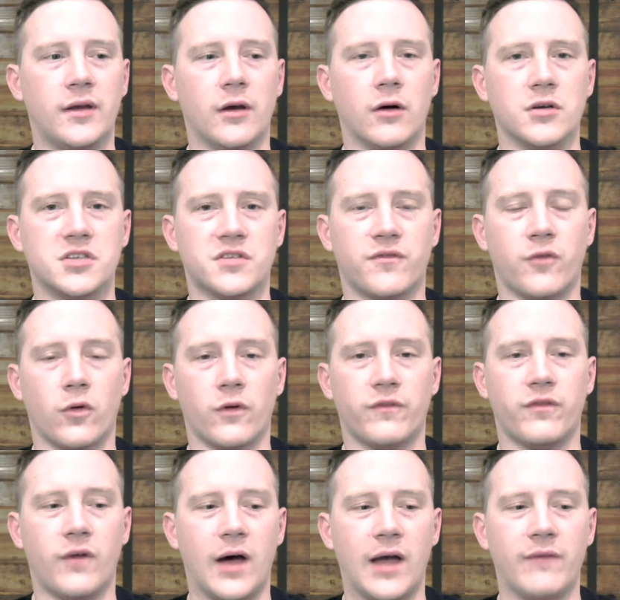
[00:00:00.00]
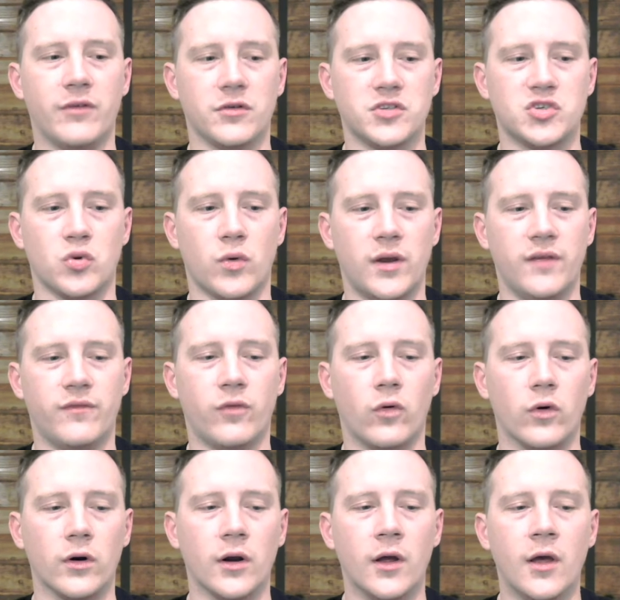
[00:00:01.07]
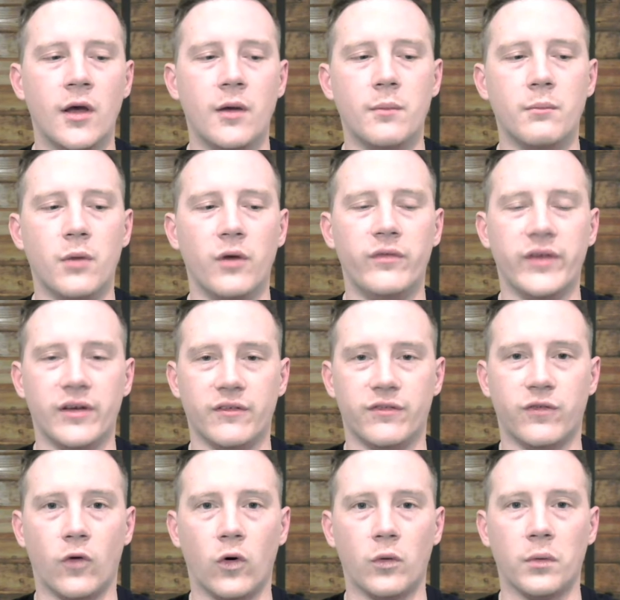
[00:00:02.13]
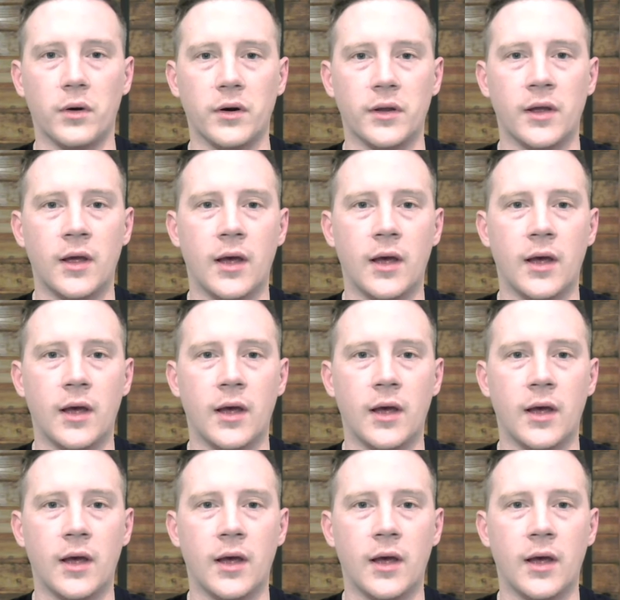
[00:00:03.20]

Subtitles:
goes for Flyville 24 moving forward.